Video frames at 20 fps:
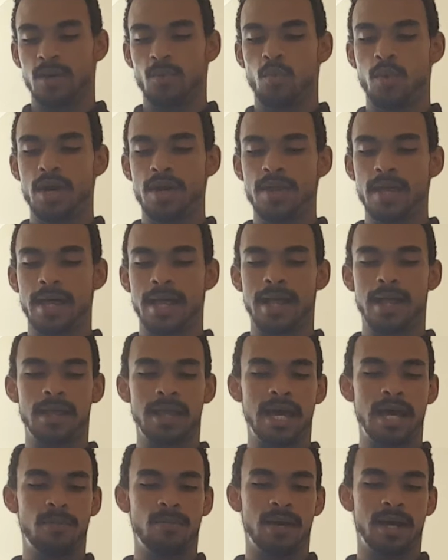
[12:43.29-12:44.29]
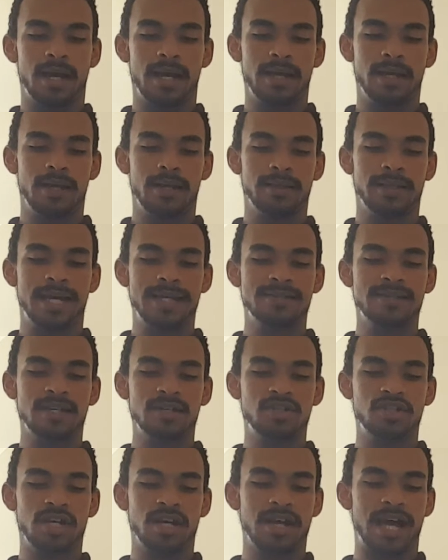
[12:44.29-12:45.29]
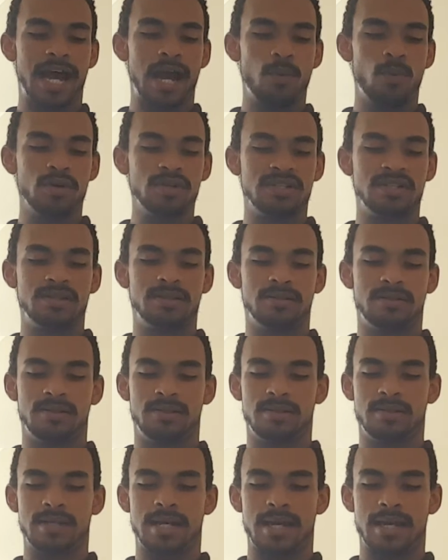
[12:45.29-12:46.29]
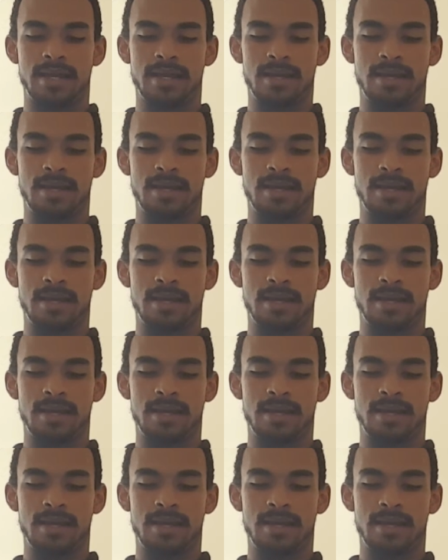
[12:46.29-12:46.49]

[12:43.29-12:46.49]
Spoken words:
Where the hell am I? Last I checked, I was dead.